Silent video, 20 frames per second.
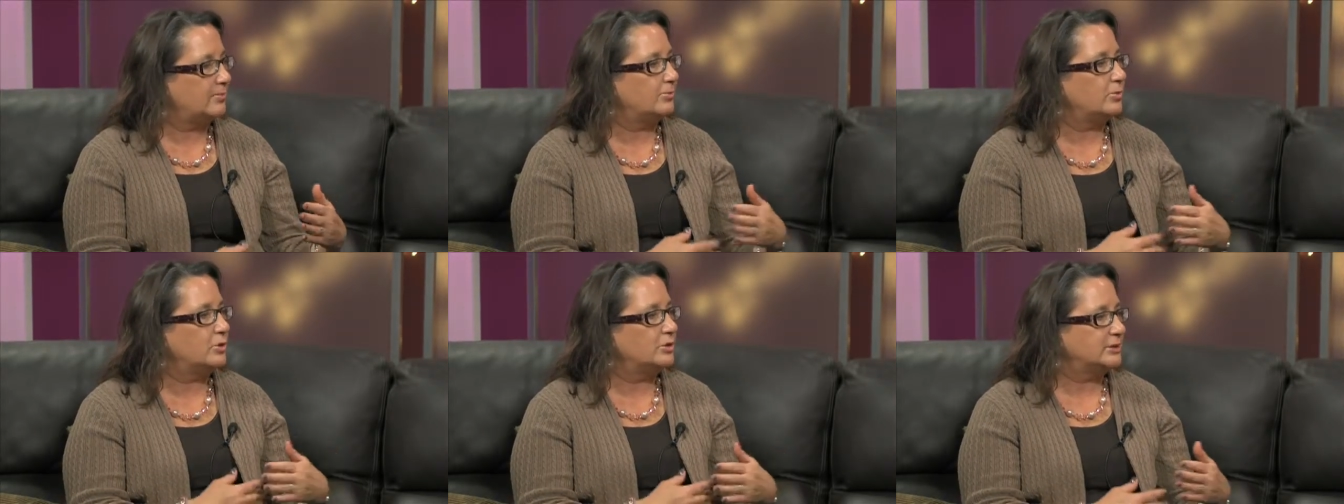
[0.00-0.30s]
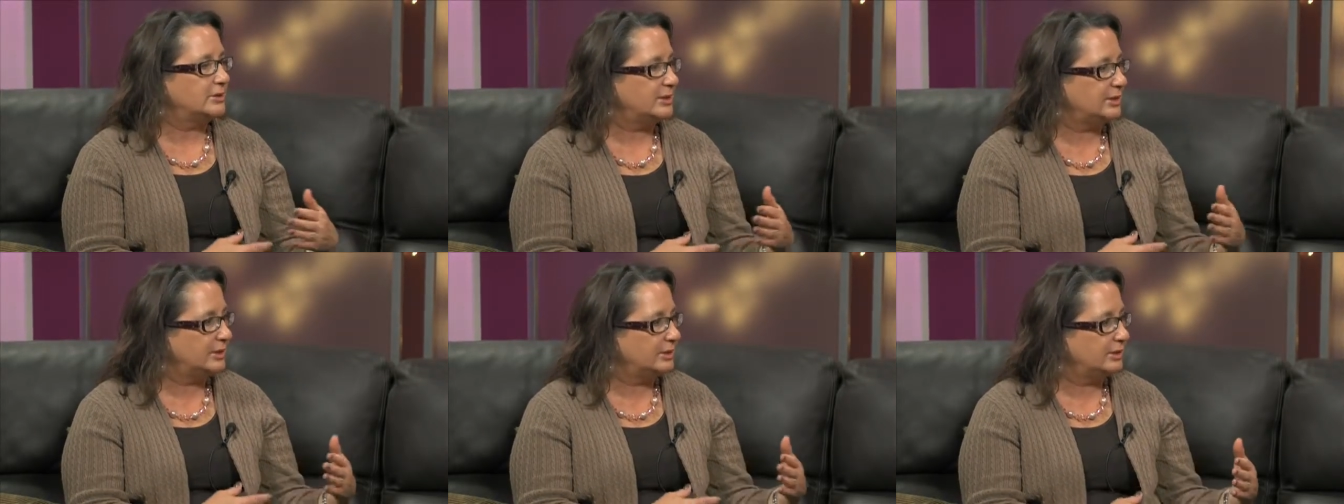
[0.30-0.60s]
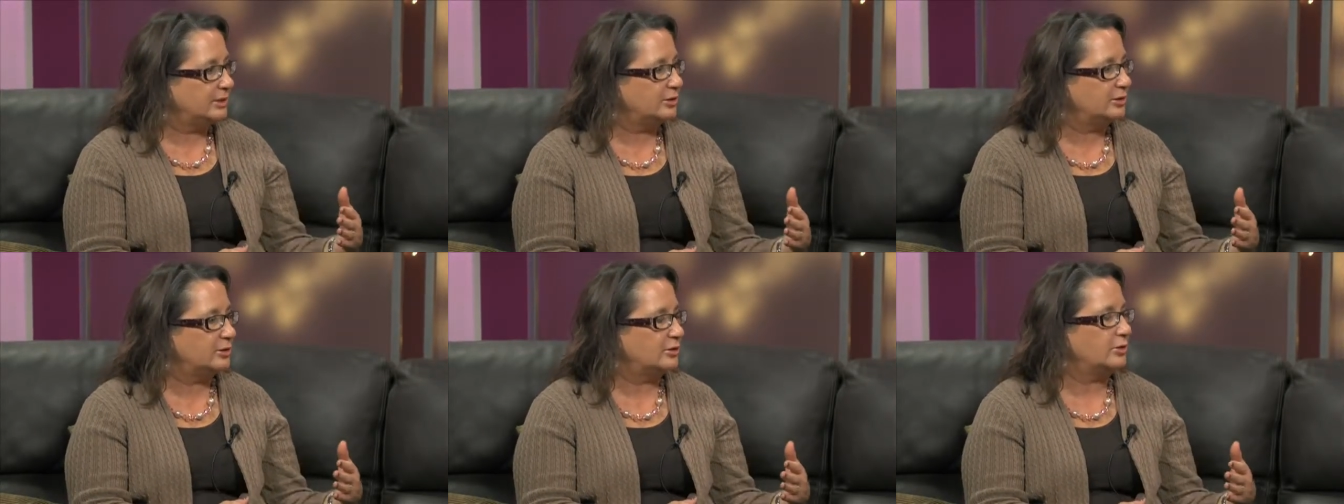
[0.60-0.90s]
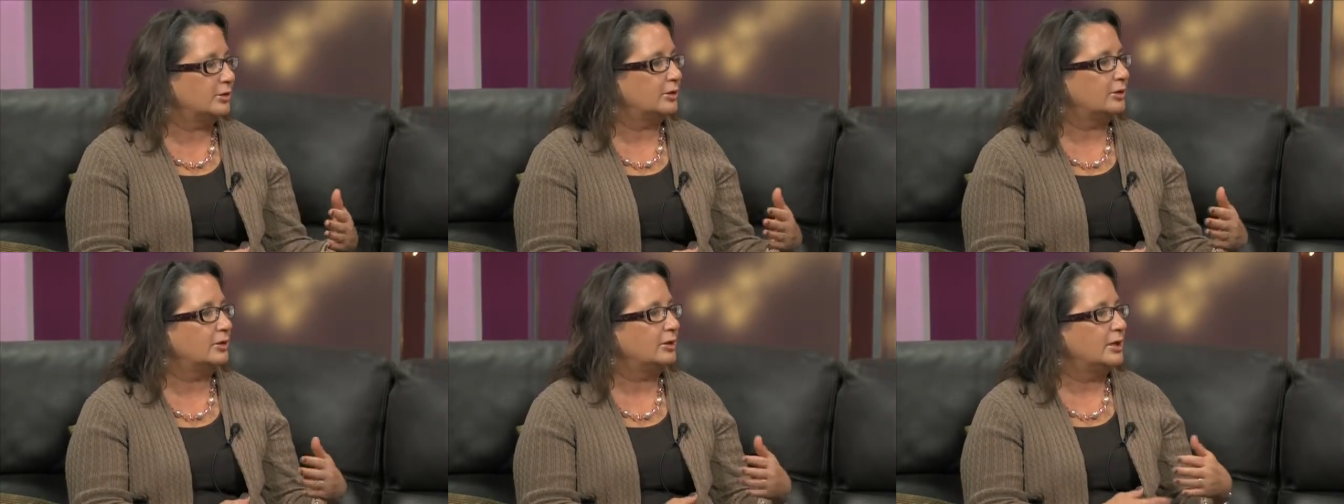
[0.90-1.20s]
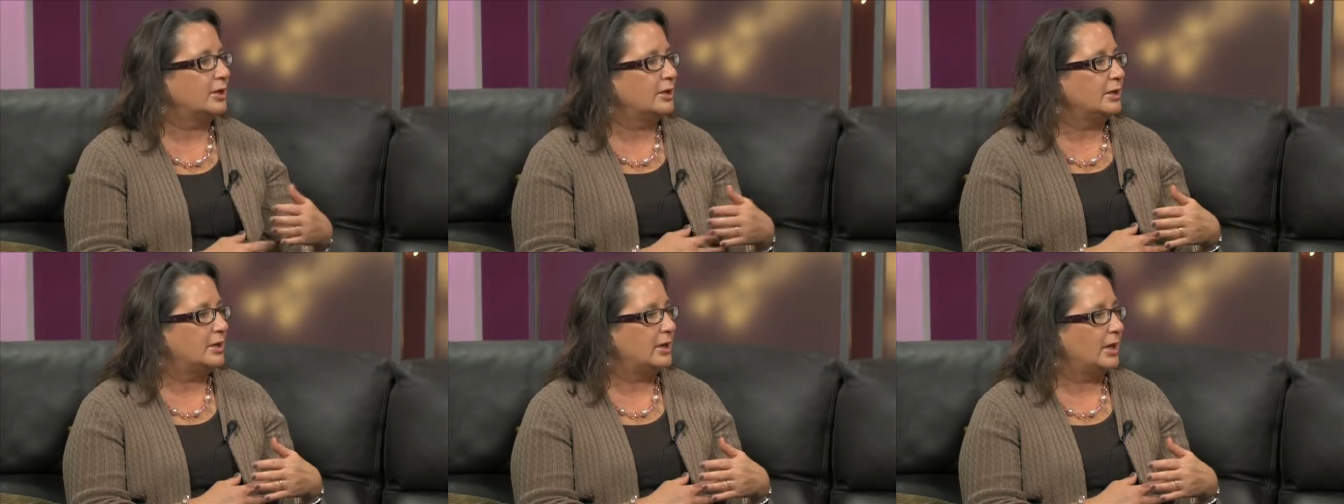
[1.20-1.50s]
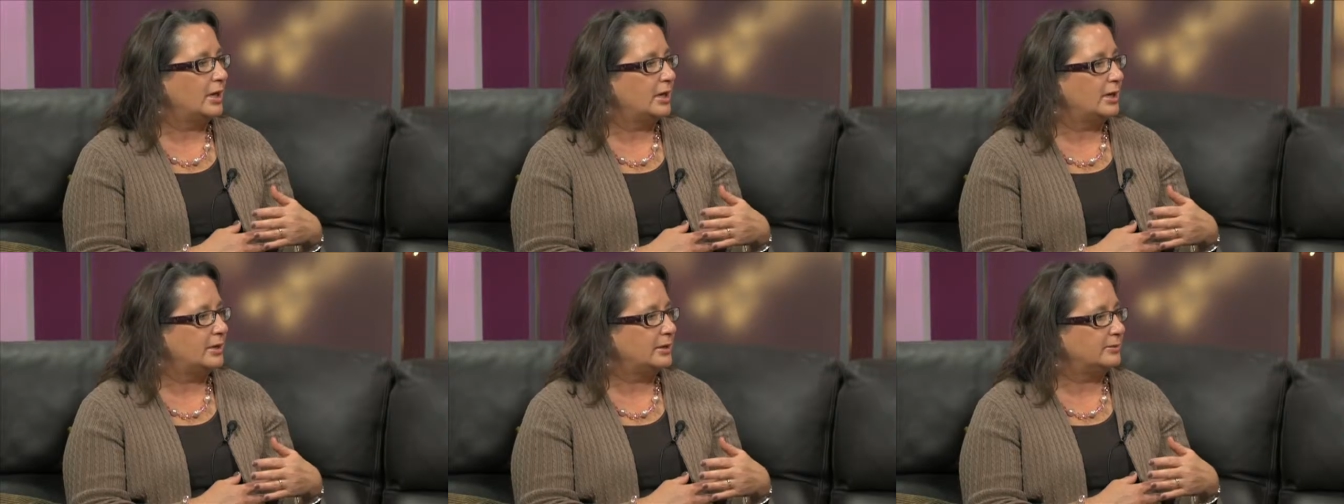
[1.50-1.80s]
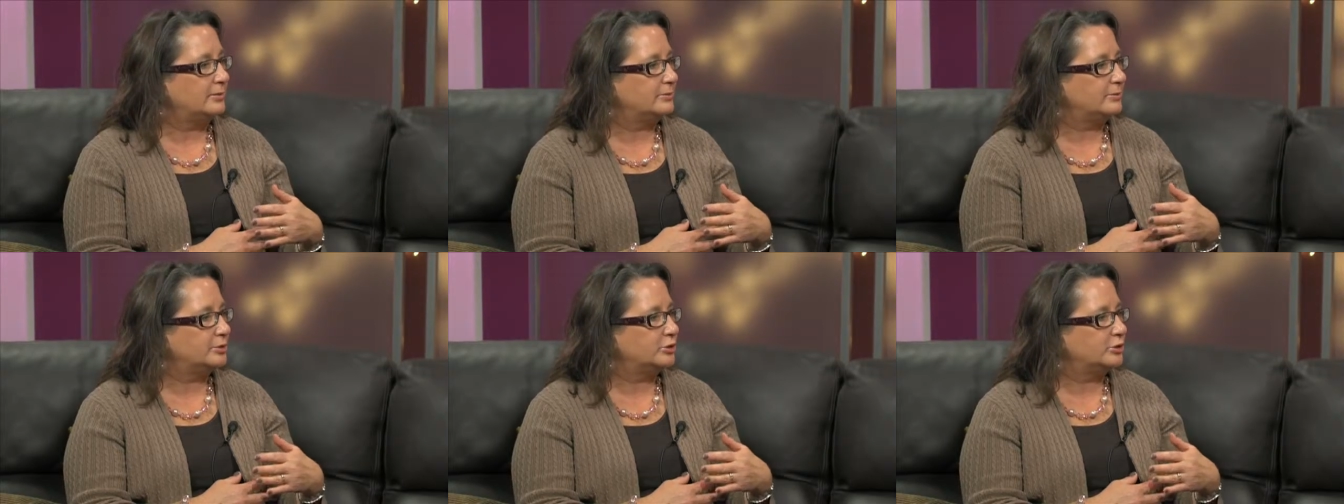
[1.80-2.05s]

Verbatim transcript: multi-year uh,